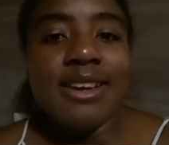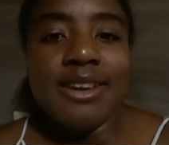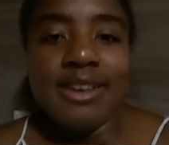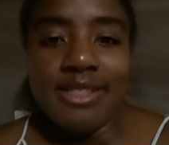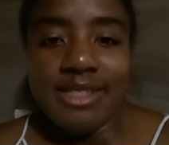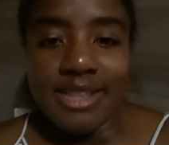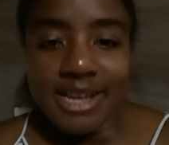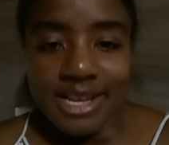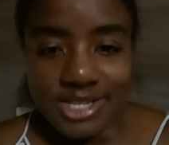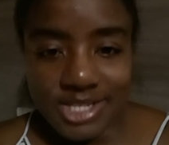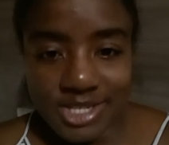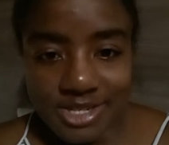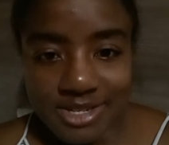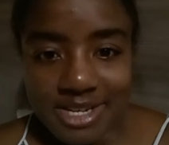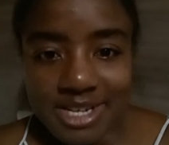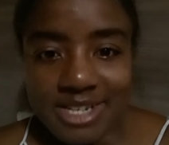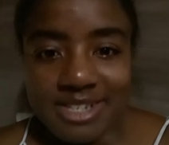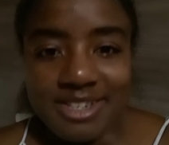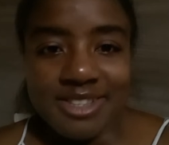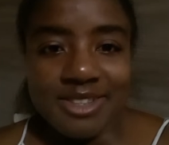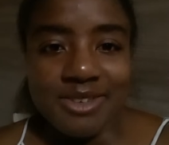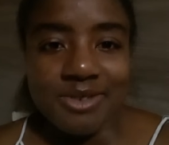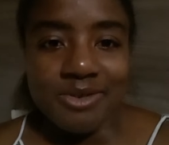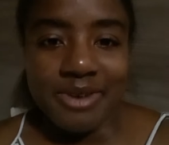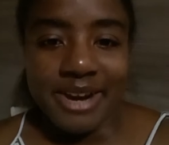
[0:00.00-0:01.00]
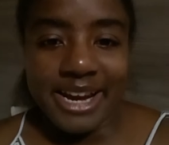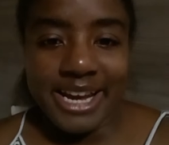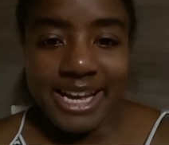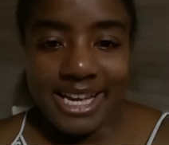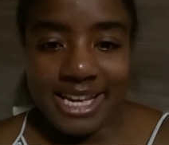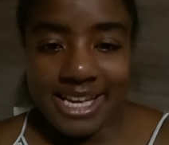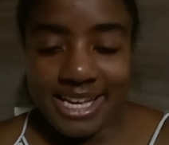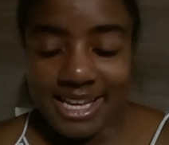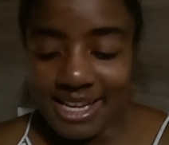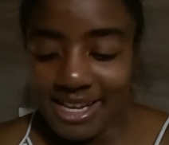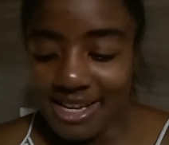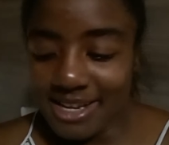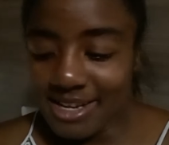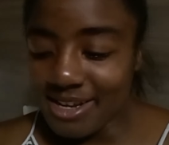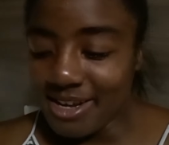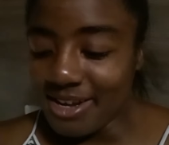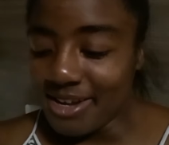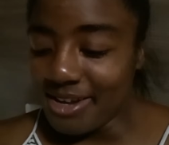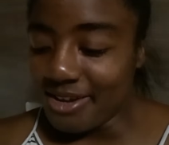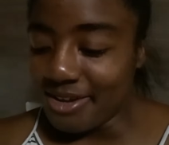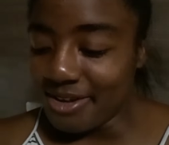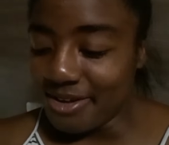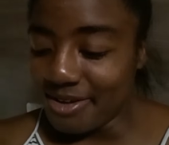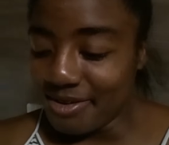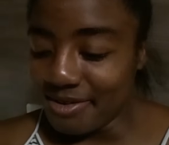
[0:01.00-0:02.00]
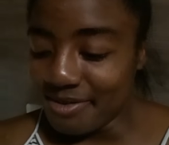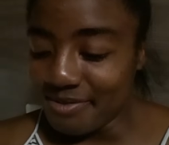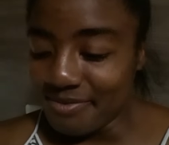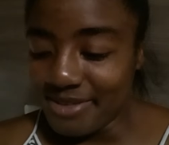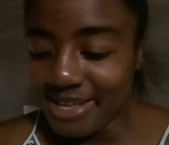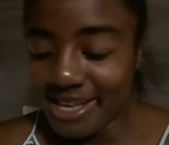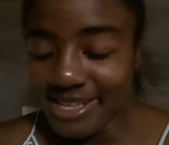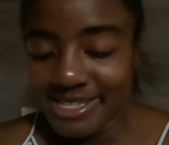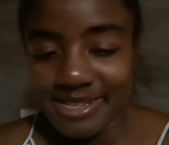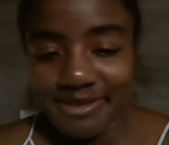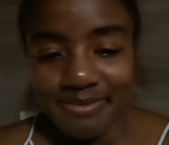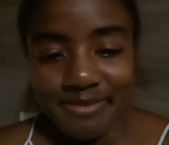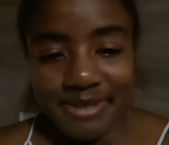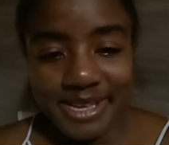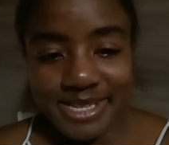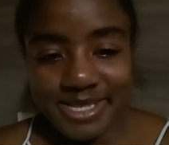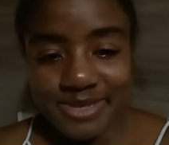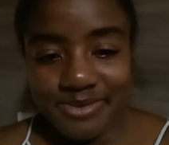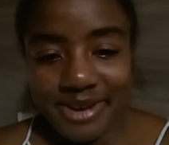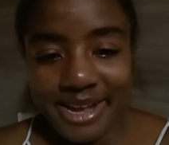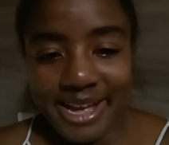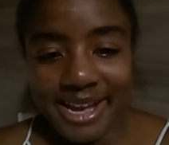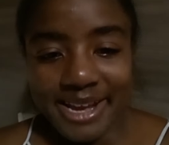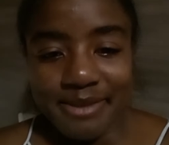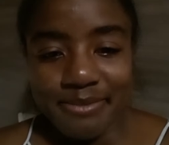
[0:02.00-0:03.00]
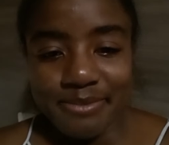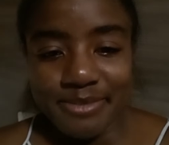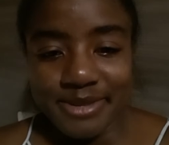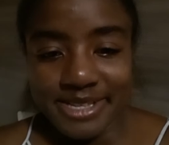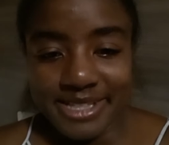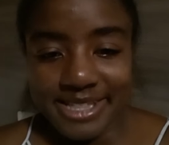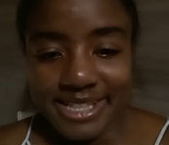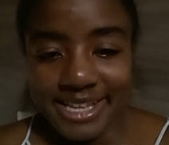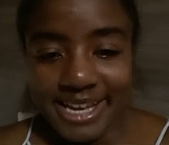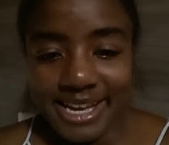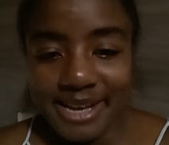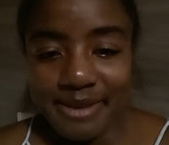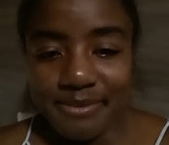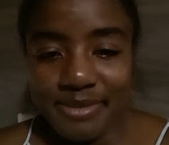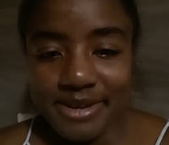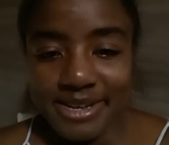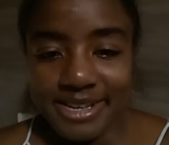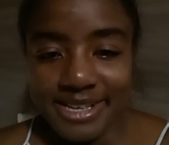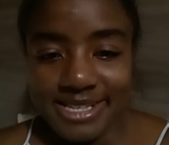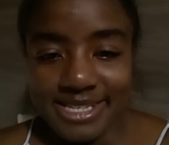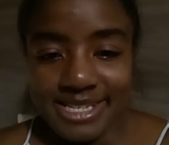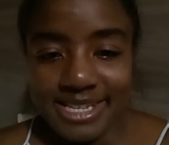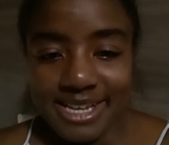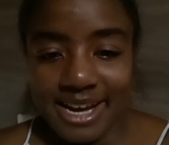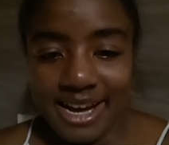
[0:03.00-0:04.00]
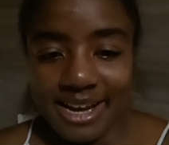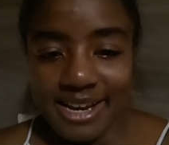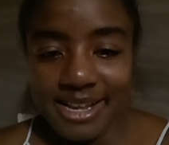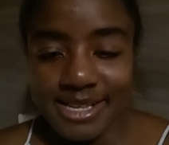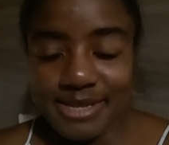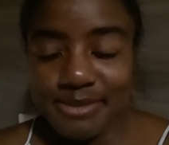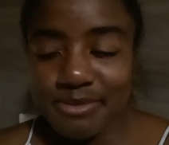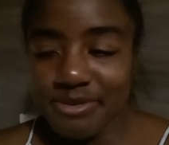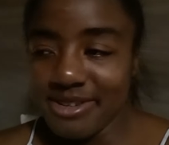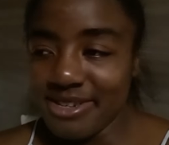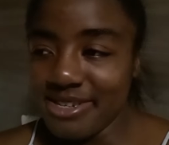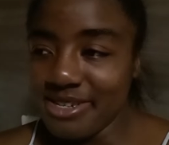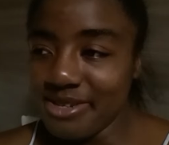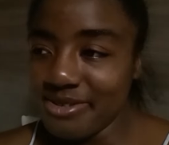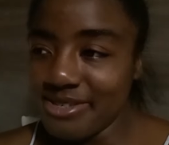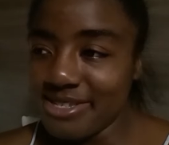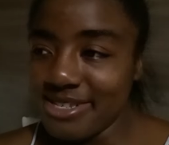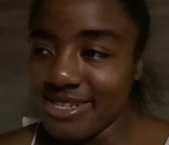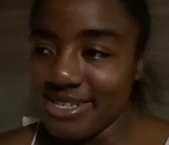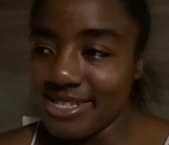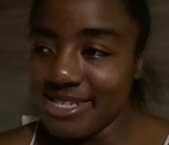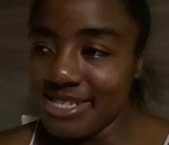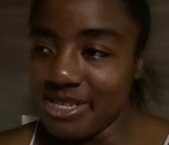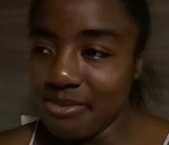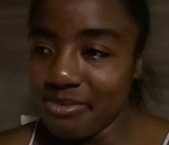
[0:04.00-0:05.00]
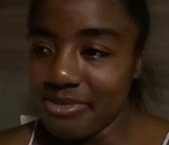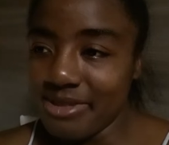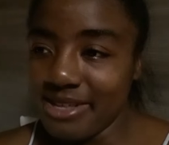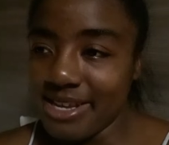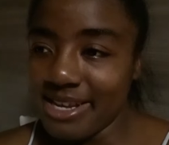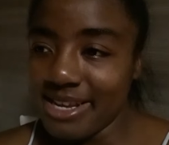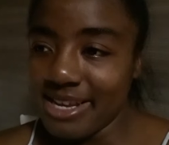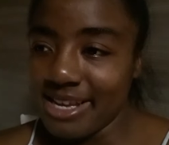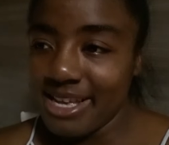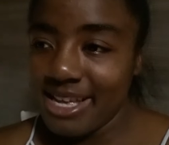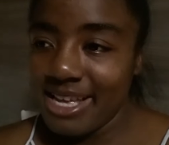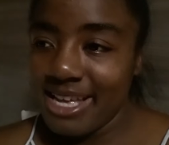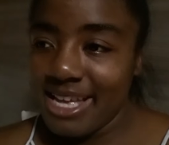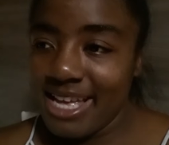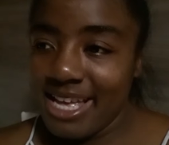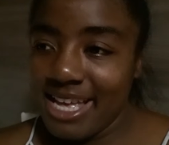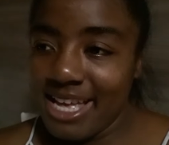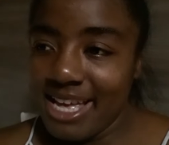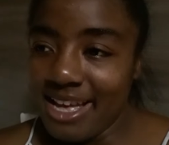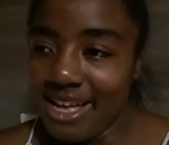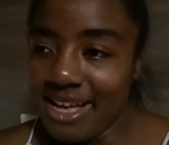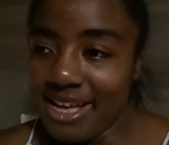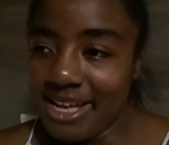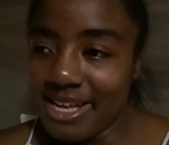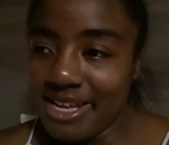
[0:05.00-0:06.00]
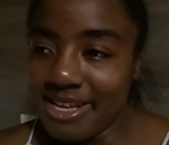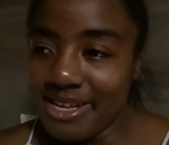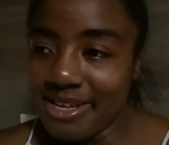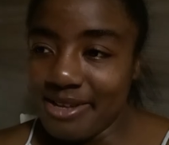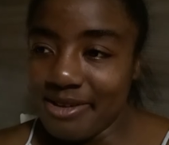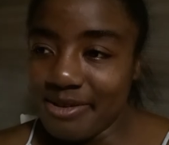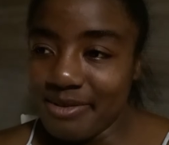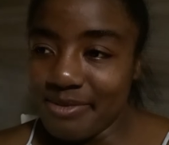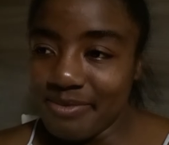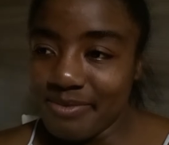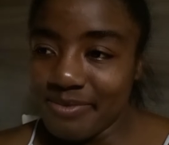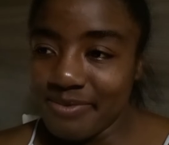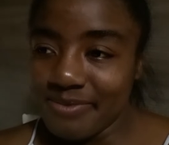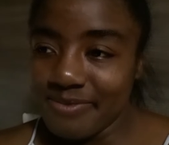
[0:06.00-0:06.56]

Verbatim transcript: that you're under the right heat. Um, that's the best way I can put that because God is producing something. Um,